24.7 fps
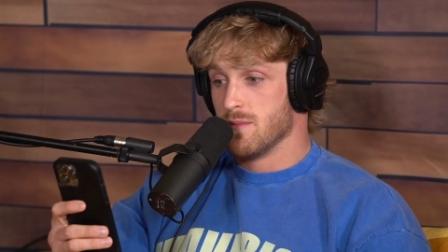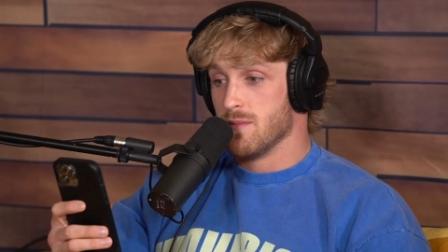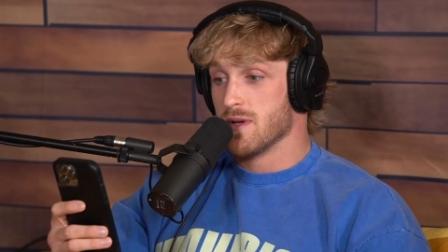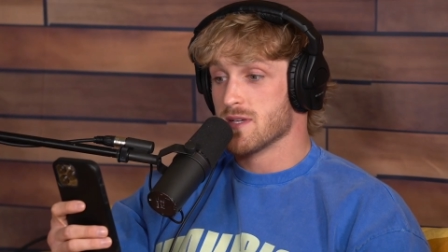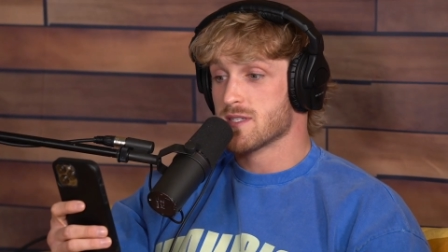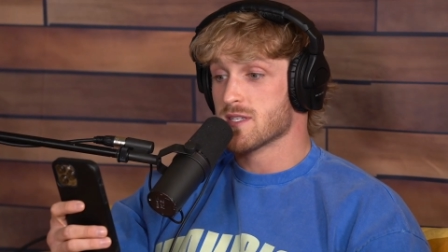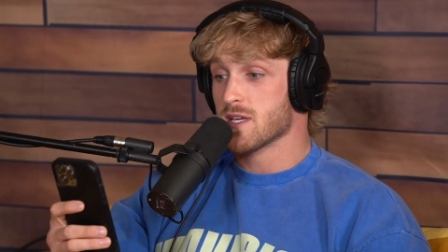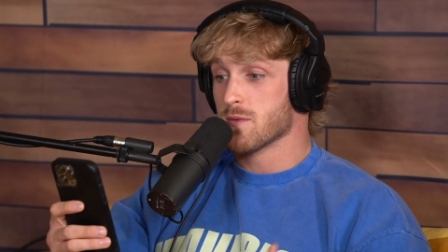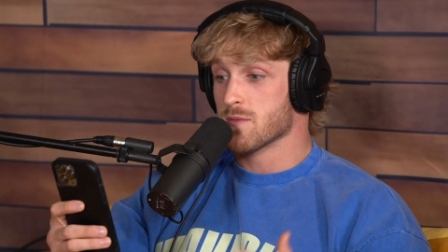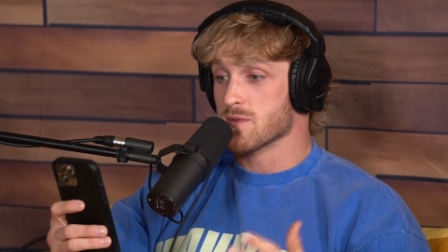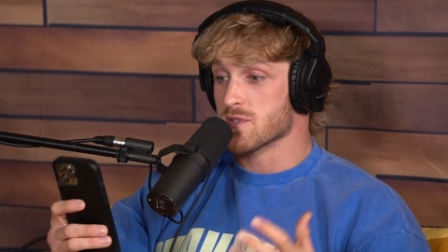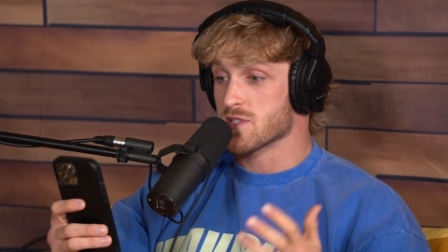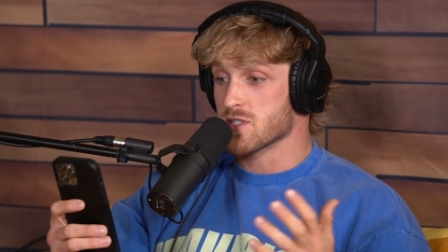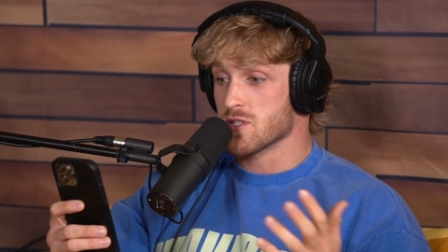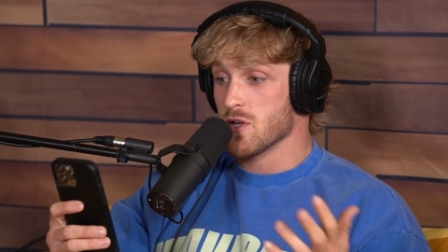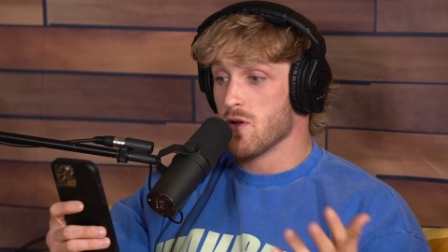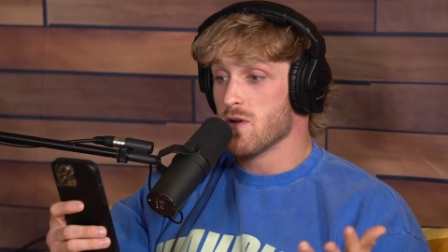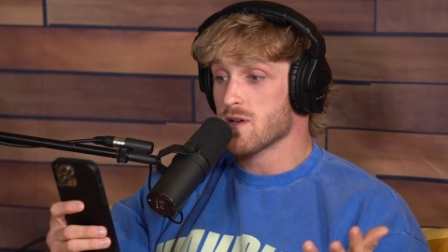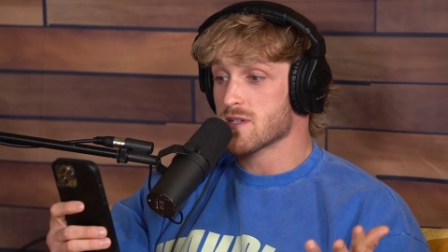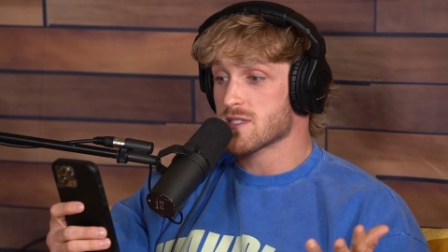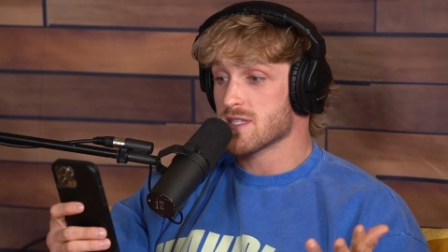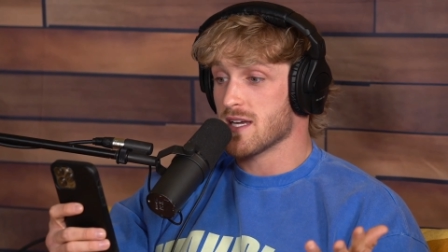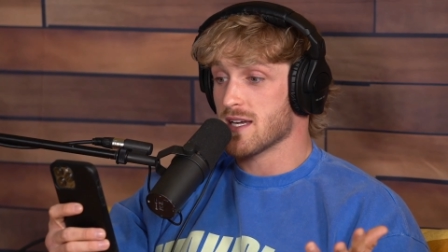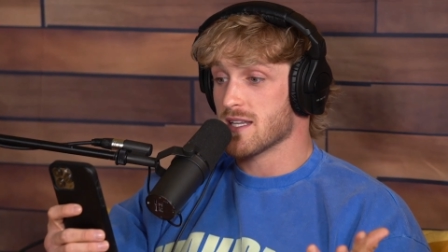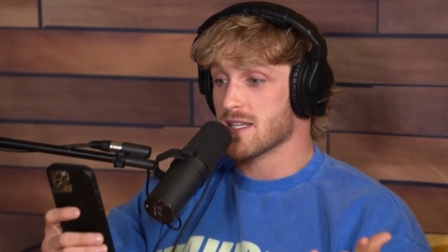My son was so
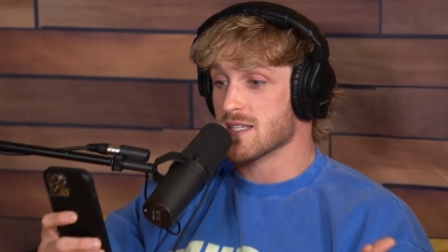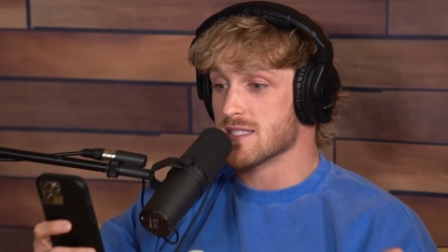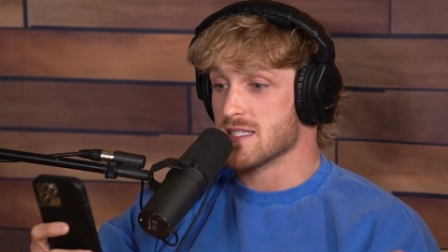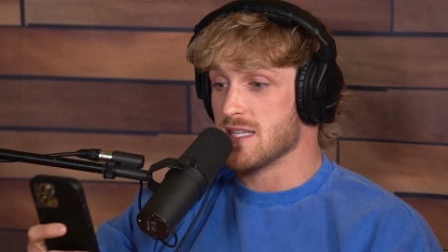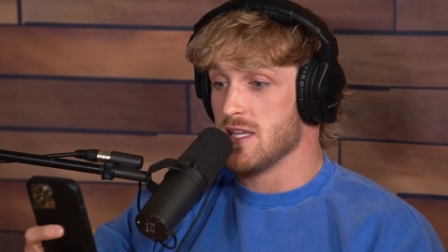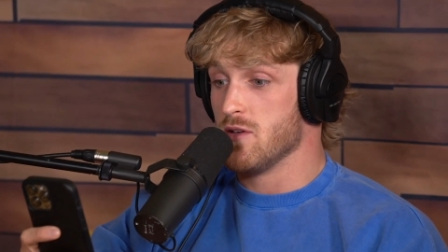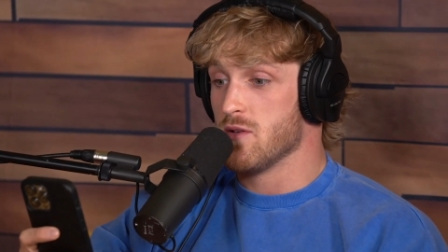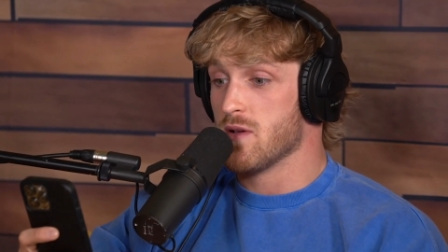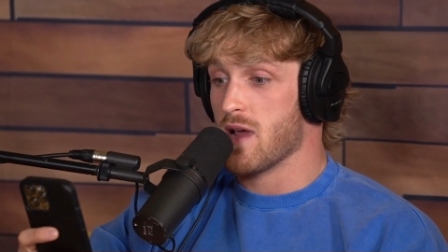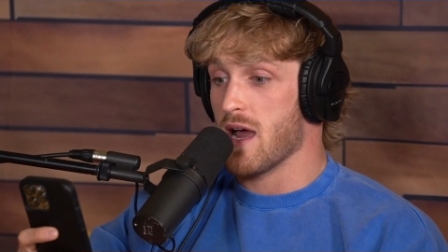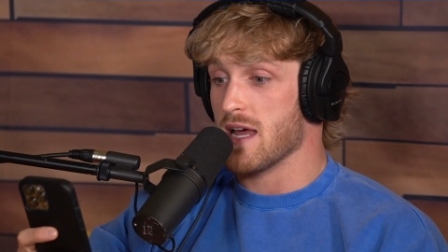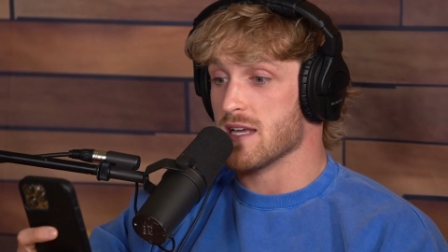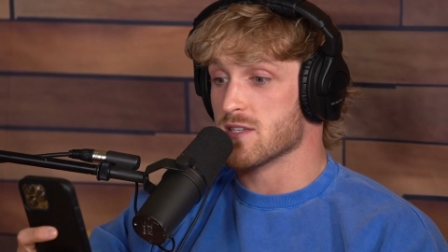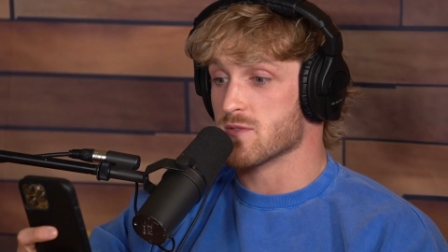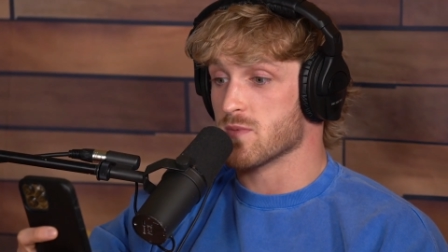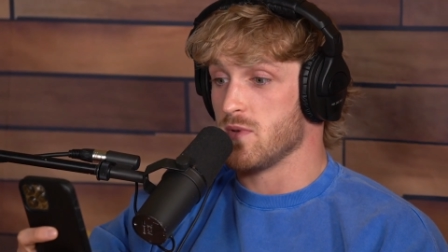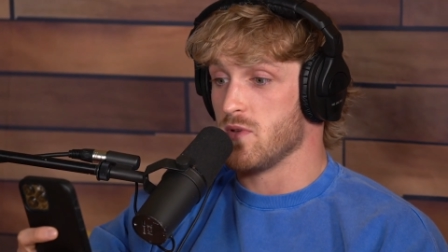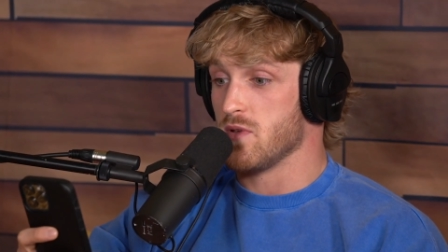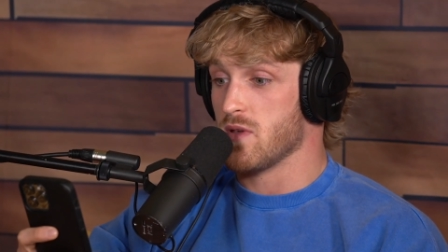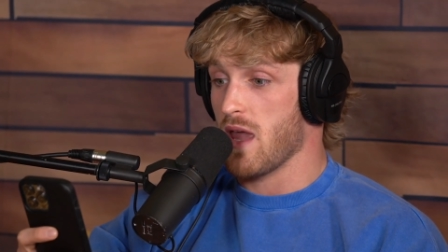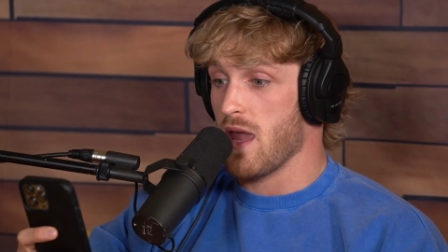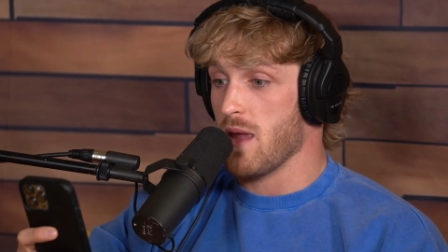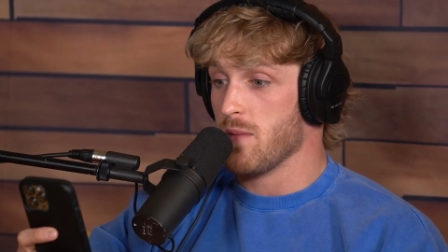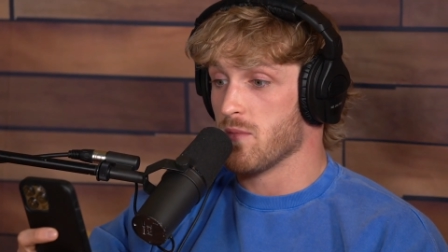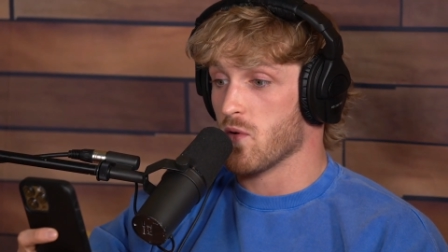excited to see you guys when
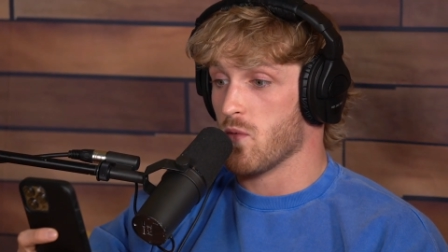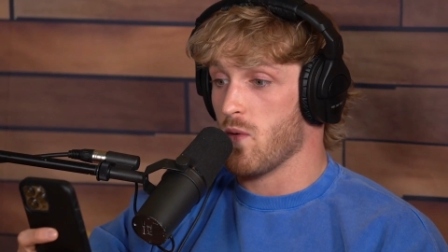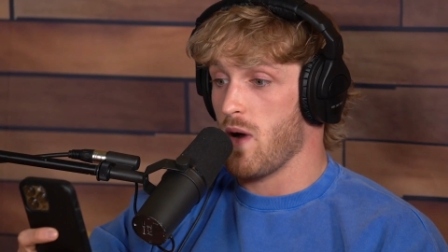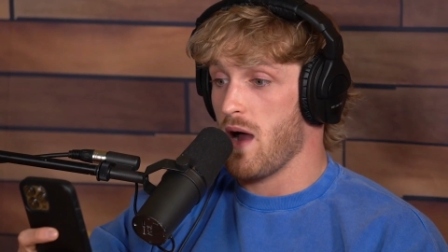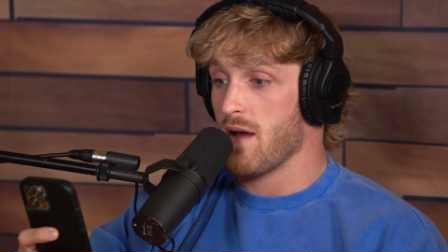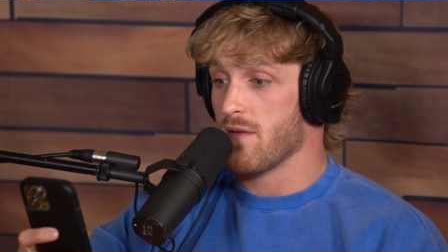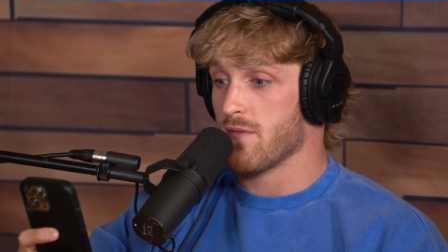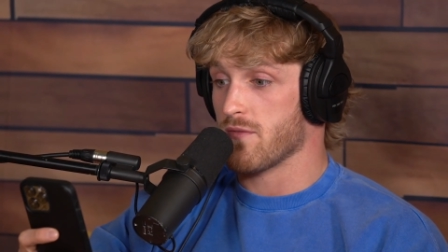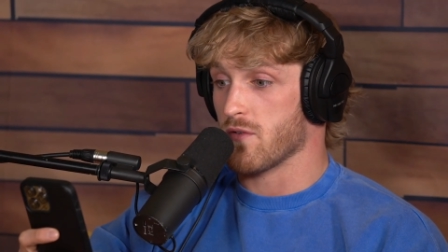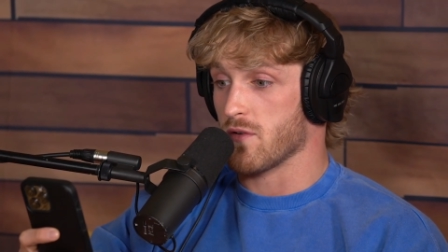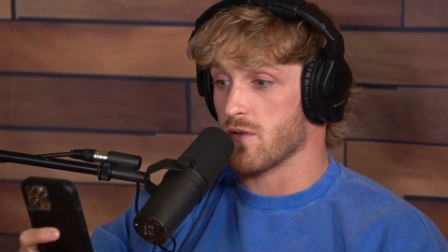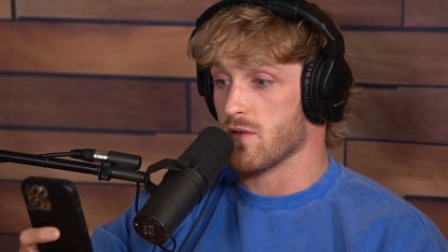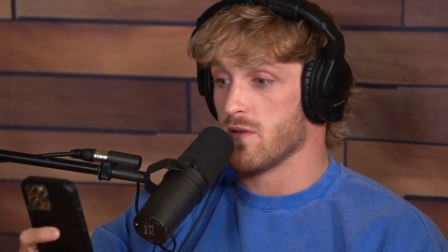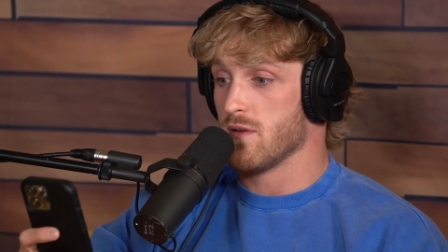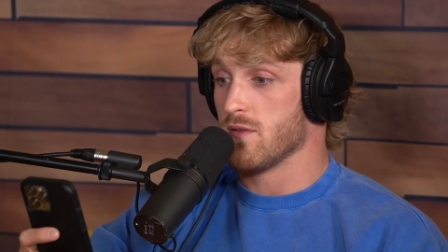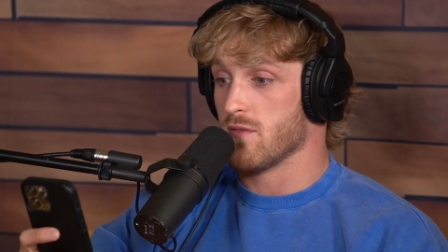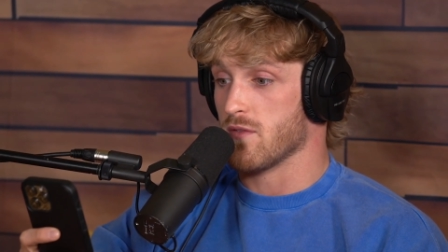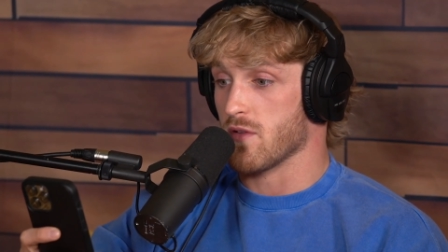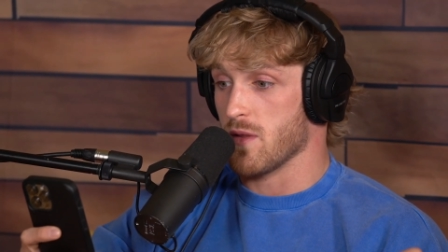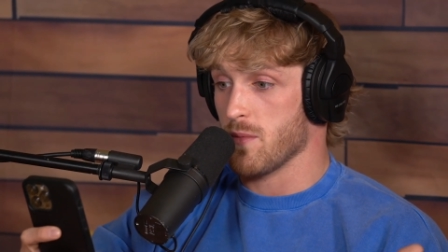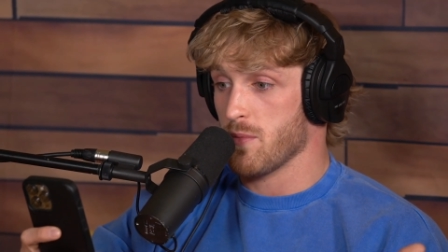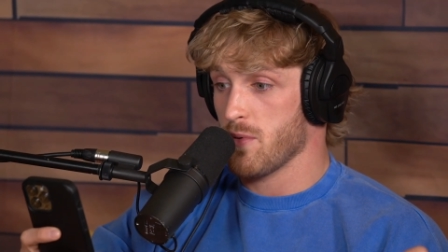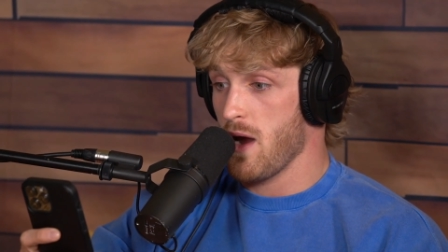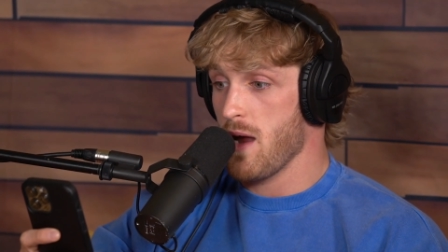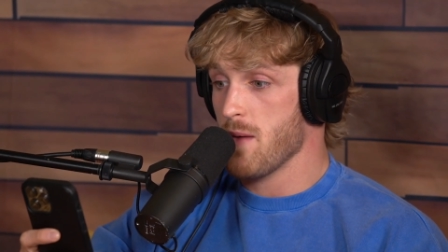you came to Watford
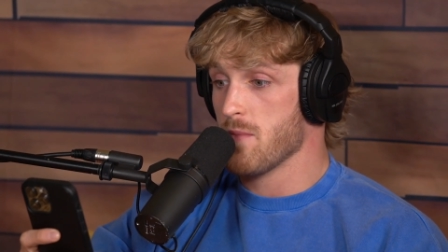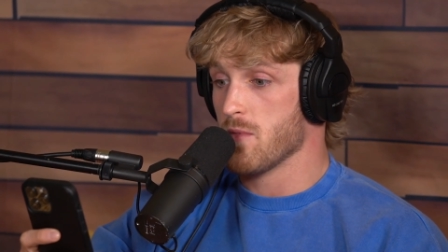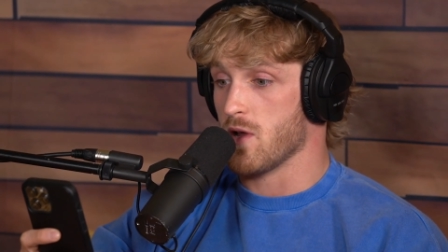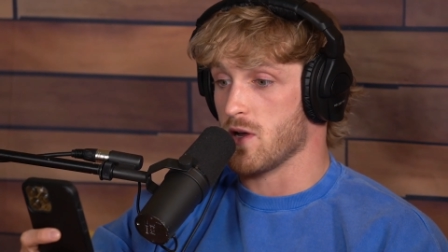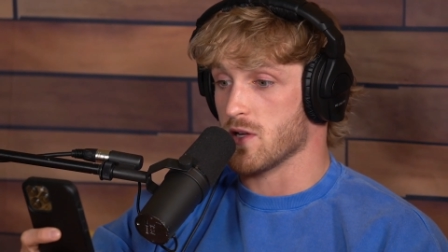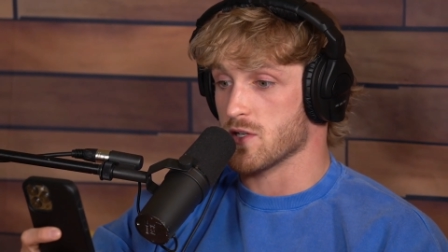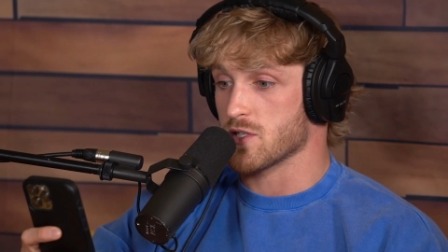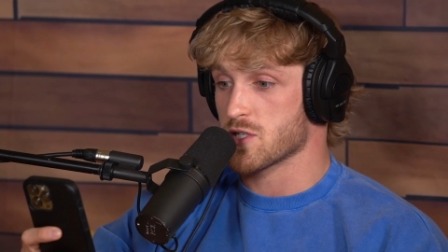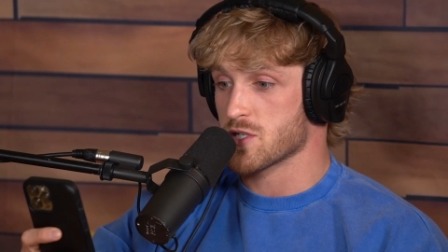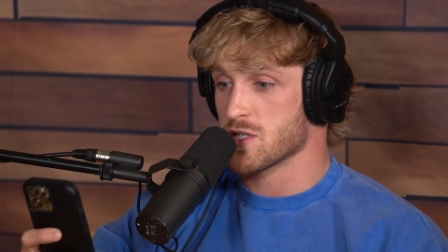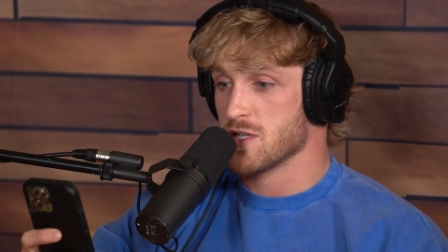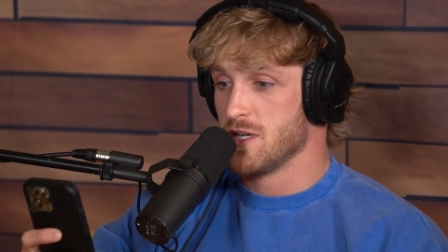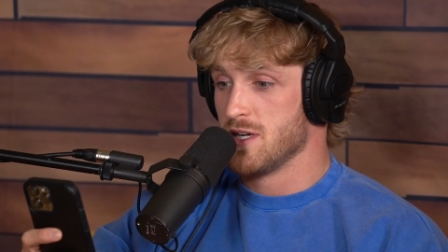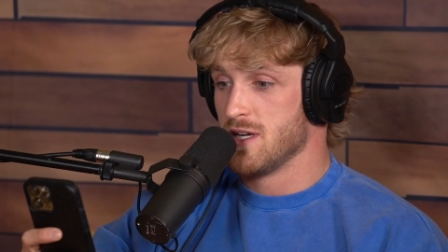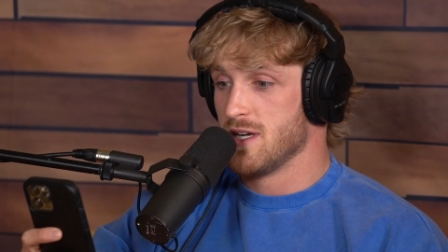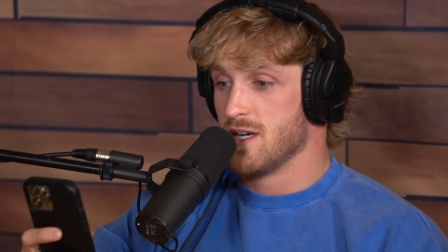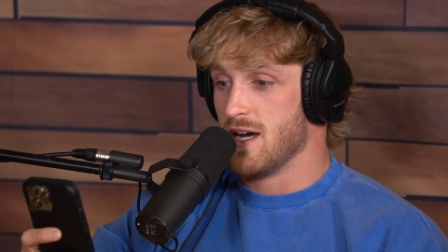for the Prime launch.